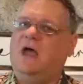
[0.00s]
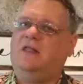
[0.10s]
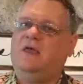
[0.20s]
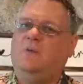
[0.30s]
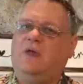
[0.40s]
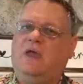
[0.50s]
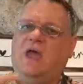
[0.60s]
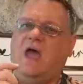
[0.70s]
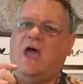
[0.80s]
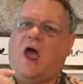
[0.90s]
and that
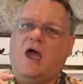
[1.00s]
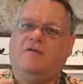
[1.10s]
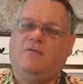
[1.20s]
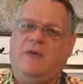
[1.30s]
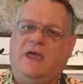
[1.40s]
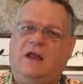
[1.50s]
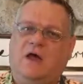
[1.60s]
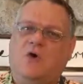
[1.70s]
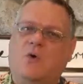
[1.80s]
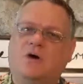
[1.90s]
we have made
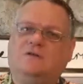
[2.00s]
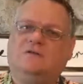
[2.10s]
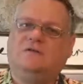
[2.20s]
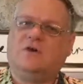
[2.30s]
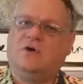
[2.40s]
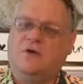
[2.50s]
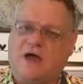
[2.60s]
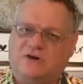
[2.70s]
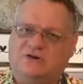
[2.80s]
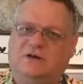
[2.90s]
a course
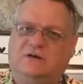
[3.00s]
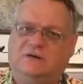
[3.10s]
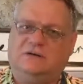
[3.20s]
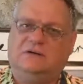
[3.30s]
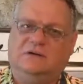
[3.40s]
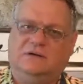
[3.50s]
correction.